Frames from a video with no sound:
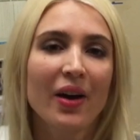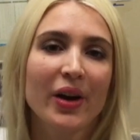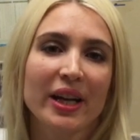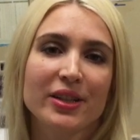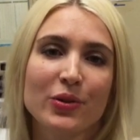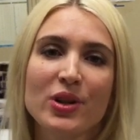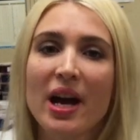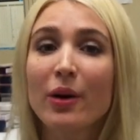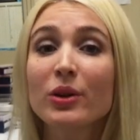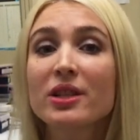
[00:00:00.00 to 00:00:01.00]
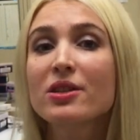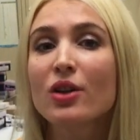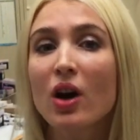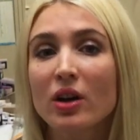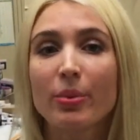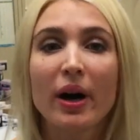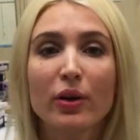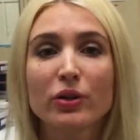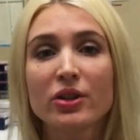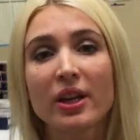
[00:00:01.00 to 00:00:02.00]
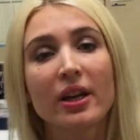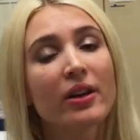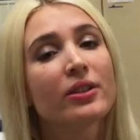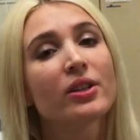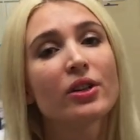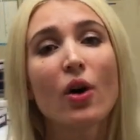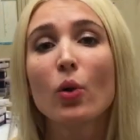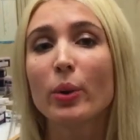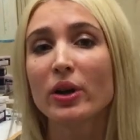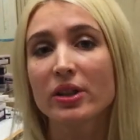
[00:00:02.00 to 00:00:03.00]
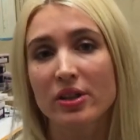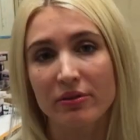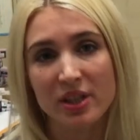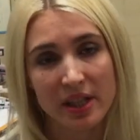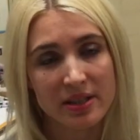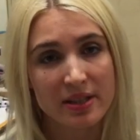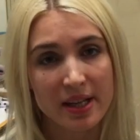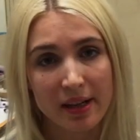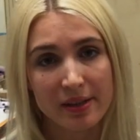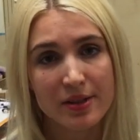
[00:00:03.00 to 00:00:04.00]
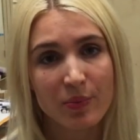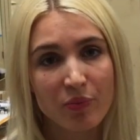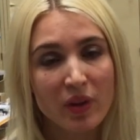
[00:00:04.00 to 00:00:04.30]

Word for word: Okay, so now let's talk about the other hallmarks of senescent cells.